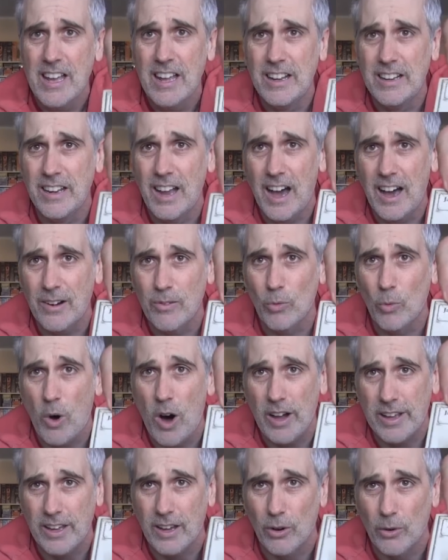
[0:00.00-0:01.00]
not
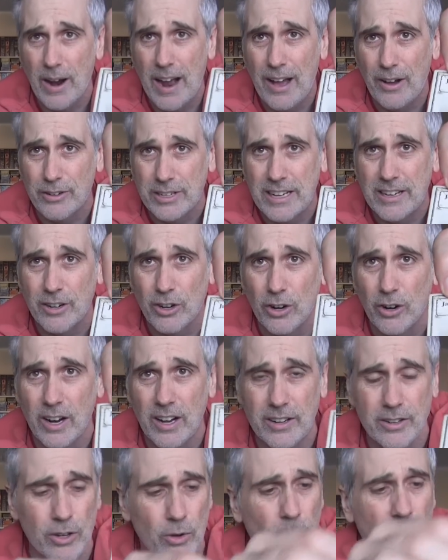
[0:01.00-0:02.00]
walking around in her
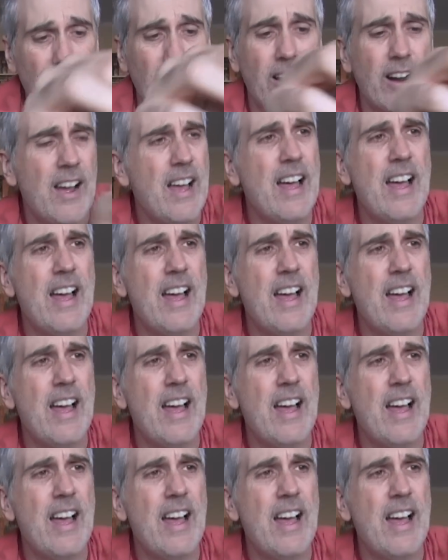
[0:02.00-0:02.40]
underwear.